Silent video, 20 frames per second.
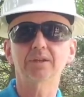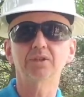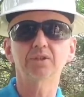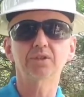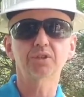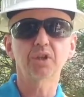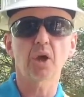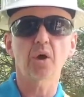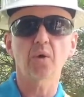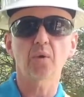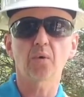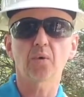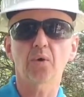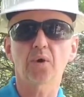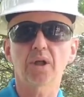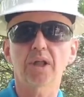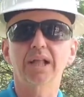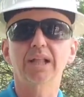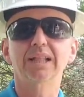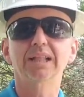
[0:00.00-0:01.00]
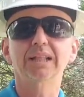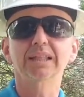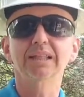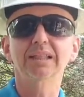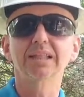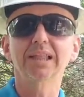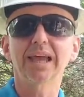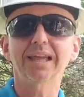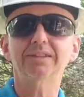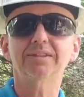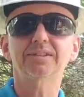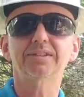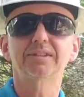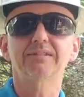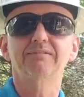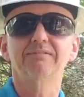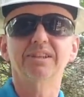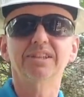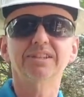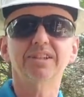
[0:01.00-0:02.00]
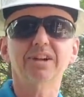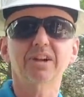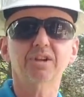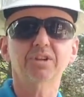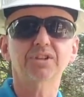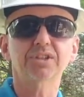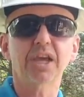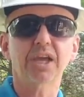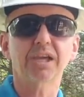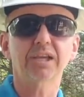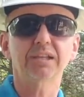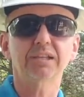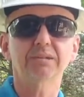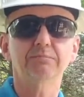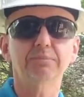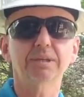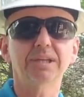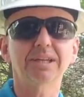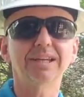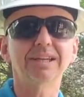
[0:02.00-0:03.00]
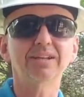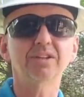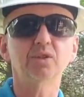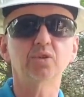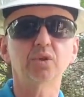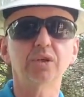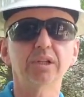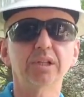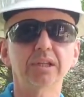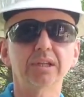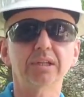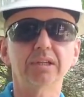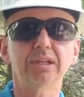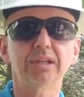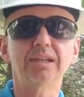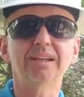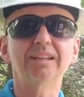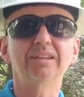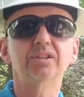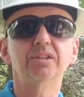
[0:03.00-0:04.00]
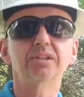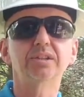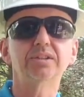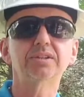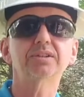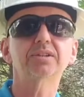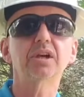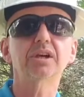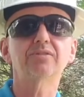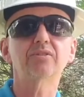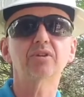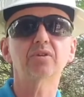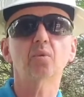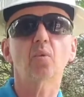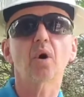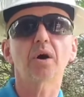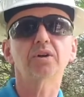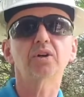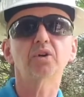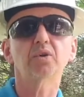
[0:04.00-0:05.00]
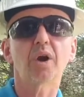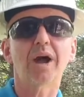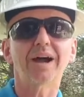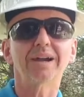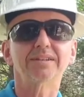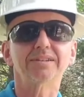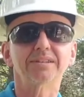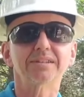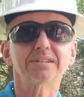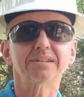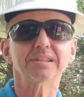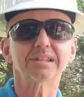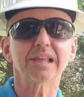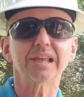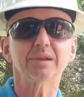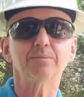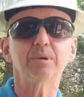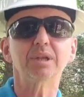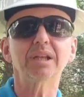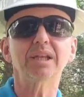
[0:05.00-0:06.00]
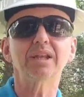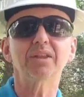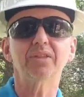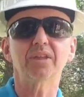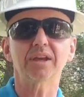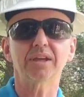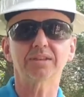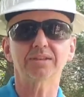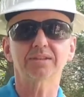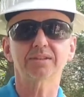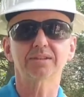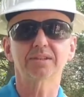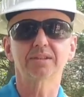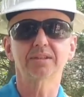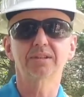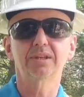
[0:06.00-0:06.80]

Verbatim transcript: So, Let's visit our site and begin drilling to discover what horizons lay beneath us.